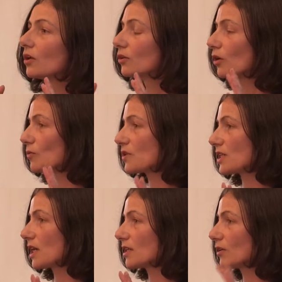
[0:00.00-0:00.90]

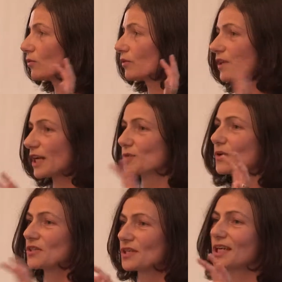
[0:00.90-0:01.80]
notwithstanding all of the
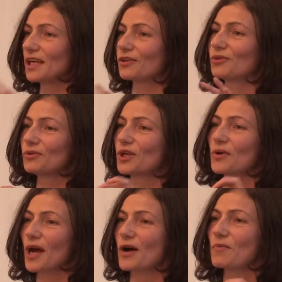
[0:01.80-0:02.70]
experts in here who
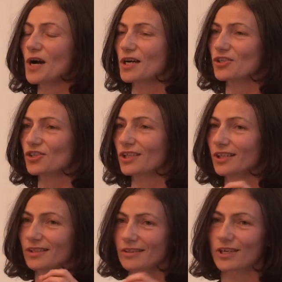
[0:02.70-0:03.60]
know how much
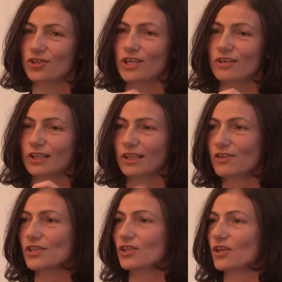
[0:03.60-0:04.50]
engineering there
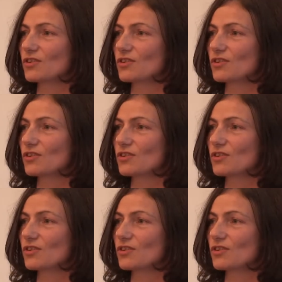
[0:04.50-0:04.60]
is that